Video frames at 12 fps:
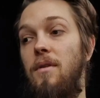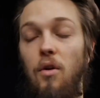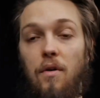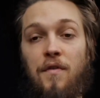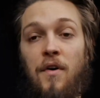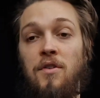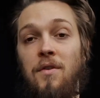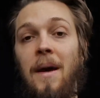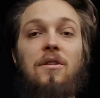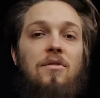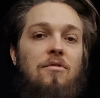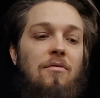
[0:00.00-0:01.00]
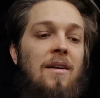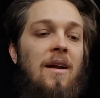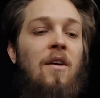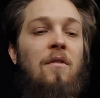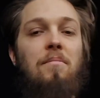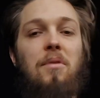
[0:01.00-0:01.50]
look for tomatoes right
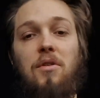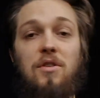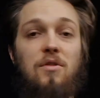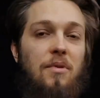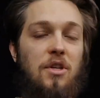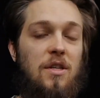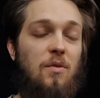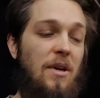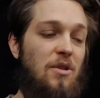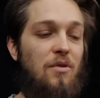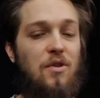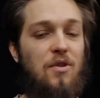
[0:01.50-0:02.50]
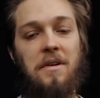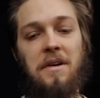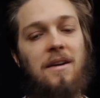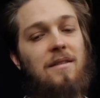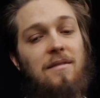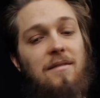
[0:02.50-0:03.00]
now because we just went to the
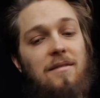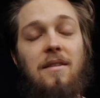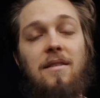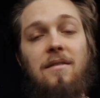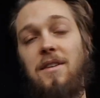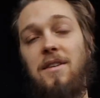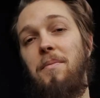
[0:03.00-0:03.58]
sauna and seems